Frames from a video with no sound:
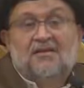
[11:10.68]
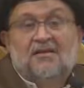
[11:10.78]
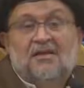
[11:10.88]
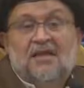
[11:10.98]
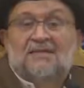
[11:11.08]

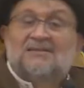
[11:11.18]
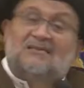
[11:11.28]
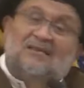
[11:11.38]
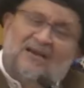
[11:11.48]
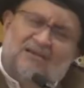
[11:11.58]
And the
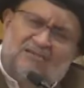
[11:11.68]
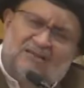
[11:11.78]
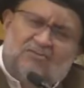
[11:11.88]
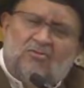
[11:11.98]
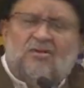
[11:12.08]
third one,
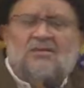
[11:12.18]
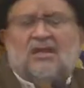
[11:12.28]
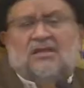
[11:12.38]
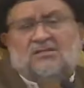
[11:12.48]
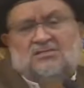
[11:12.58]
okay,
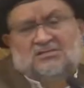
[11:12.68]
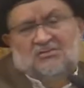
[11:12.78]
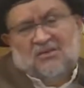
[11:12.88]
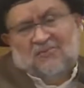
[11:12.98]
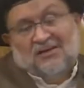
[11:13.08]
that is
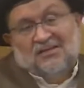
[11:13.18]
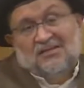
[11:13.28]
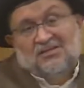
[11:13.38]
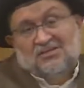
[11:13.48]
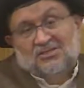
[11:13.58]
very
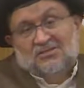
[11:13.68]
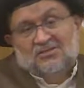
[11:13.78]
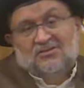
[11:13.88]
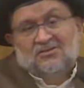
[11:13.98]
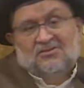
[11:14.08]
easy
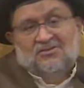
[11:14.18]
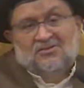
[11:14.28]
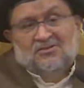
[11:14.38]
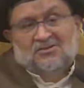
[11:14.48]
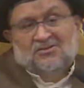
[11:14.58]

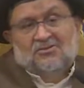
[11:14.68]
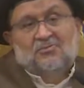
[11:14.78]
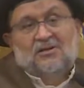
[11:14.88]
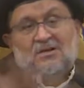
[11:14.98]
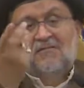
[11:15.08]
to
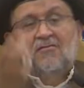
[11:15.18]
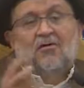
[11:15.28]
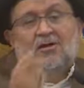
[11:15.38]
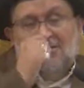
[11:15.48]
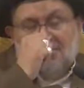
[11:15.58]
build a
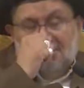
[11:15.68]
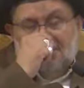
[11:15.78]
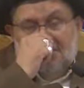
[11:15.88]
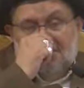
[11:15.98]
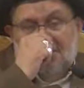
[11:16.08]
wall
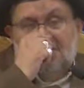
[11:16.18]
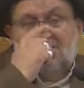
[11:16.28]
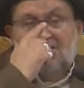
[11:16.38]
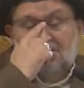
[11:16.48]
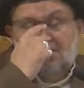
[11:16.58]
in a
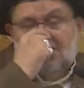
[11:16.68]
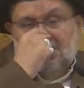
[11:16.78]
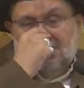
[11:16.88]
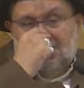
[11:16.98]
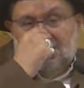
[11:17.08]
city
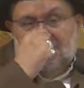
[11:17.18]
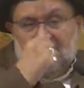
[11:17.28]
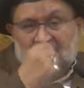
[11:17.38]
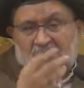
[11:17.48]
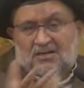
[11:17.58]

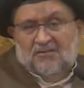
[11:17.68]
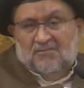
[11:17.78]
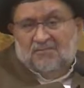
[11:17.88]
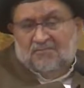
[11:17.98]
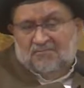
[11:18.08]
or in
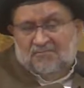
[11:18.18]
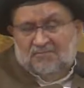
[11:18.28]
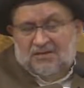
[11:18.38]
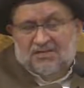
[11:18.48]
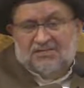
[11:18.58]
a
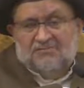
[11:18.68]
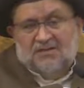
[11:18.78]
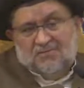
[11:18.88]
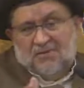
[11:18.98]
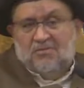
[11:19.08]
place where
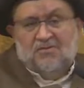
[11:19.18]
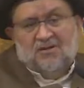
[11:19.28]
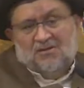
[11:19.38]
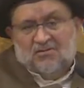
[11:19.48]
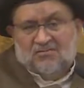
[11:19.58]
people were
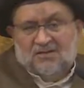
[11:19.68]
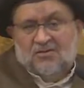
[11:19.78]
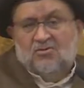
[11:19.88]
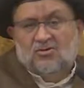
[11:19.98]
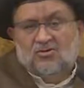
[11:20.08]
not very
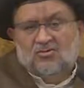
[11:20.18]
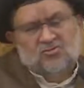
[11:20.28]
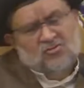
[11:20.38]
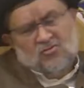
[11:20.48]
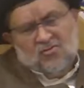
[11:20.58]
good to you.
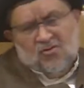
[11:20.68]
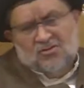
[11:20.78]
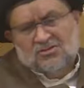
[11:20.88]
So what?